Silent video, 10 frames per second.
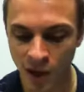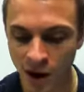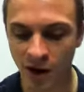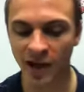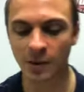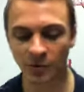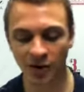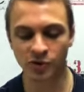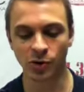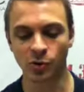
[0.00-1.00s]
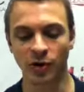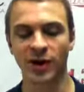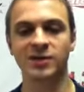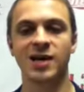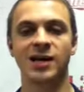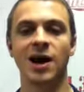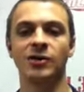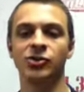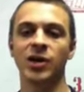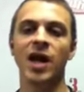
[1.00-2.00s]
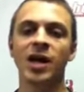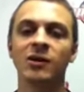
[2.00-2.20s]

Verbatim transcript: All right, couple things real quick on technology.